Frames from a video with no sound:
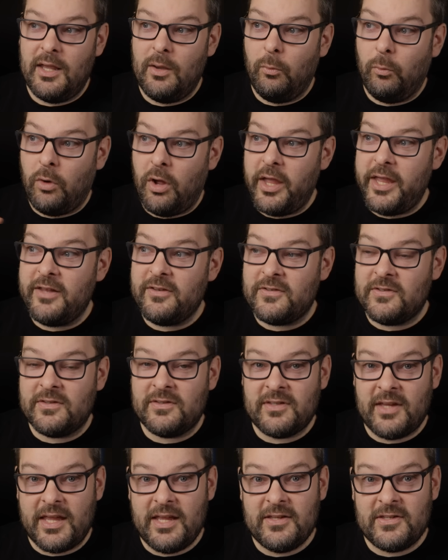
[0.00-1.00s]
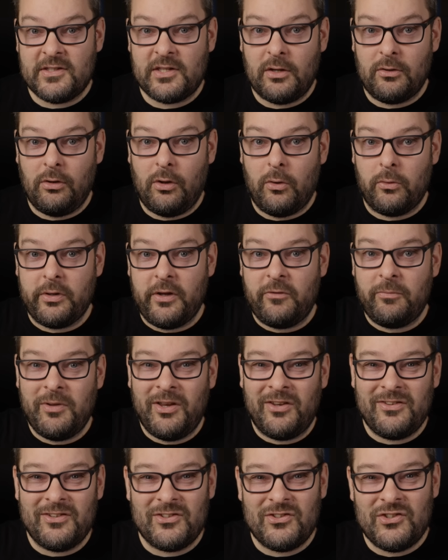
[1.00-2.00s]
Why it takes so long is
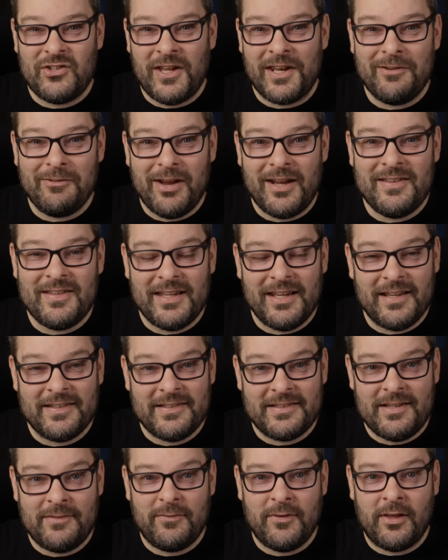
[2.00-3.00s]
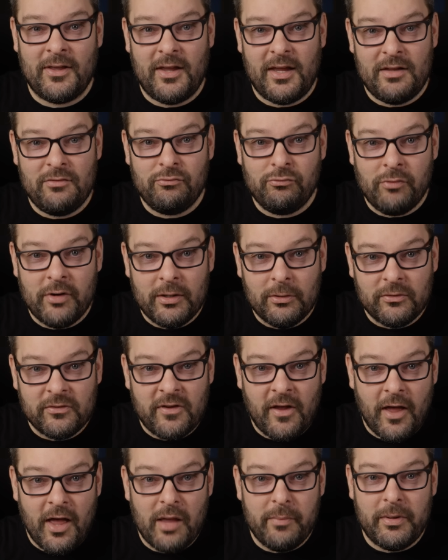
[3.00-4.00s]
because it's generating a certificate in real
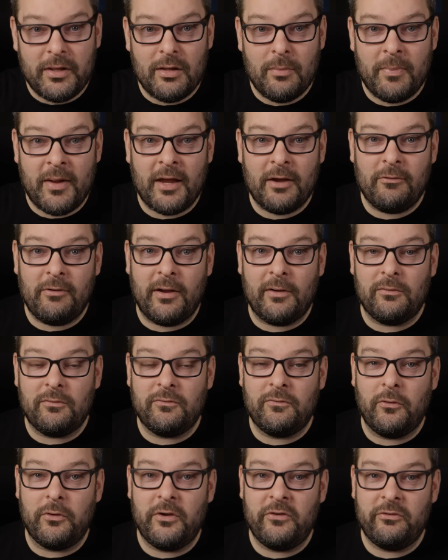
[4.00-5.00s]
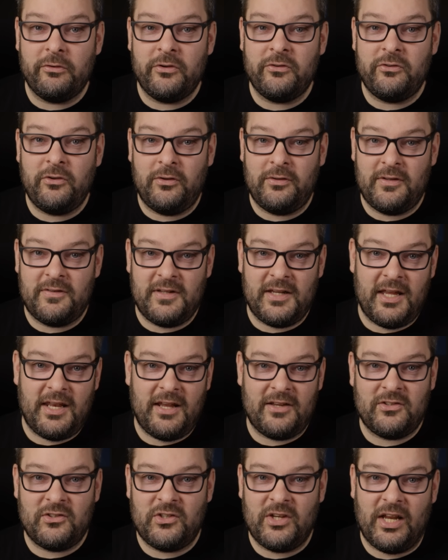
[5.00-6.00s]
time in the background for you. So it's doing the
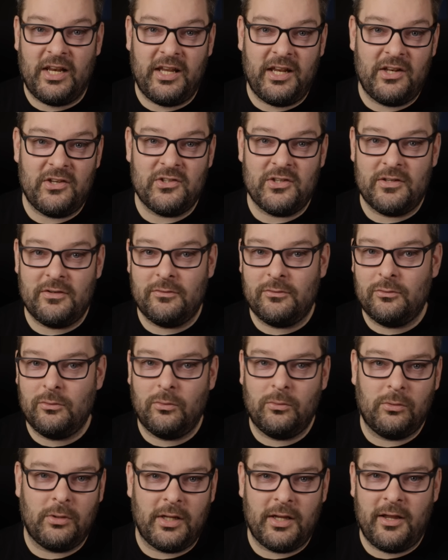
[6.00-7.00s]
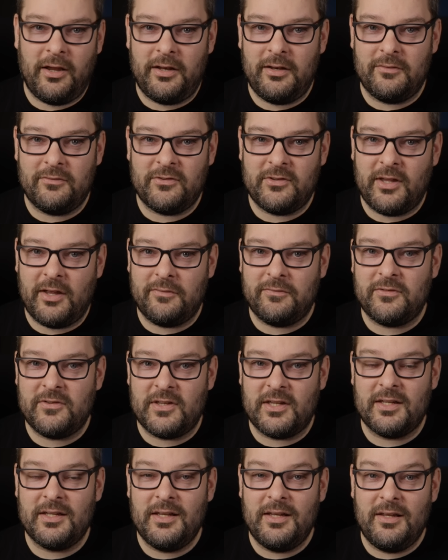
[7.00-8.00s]
DNS challenge and all that kind of stuff
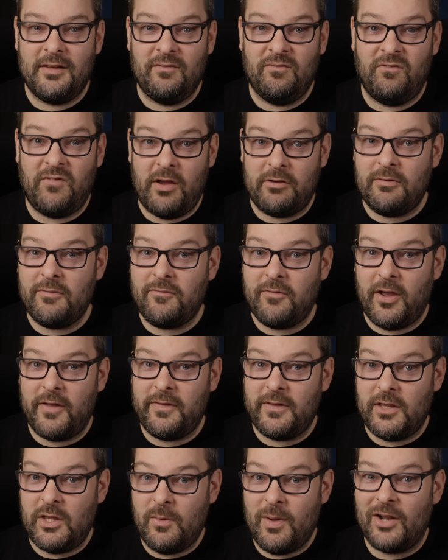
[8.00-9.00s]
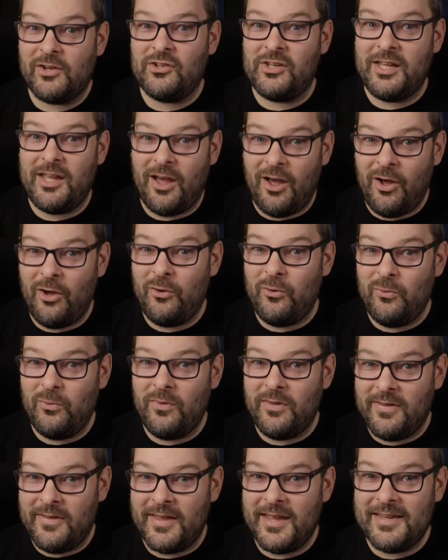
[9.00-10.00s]
to verify that you actually
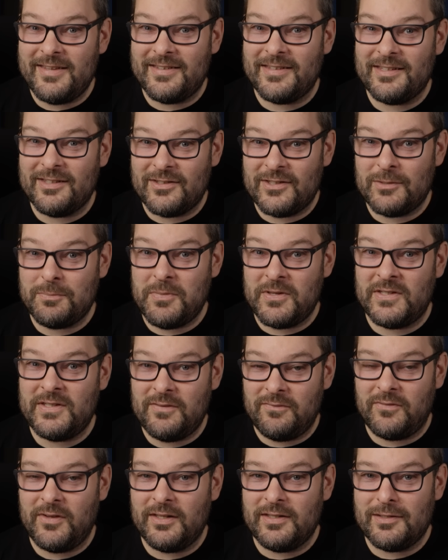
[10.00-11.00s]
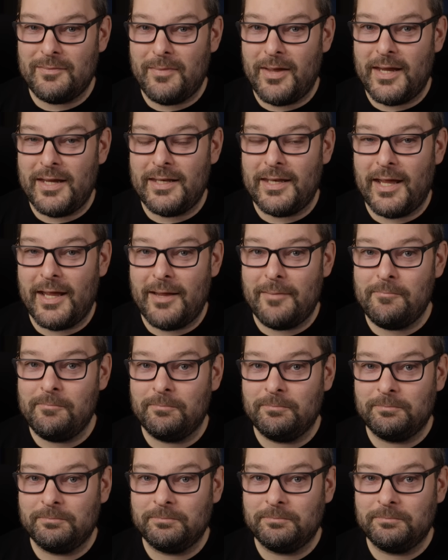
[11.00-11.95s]
own this specific domain name.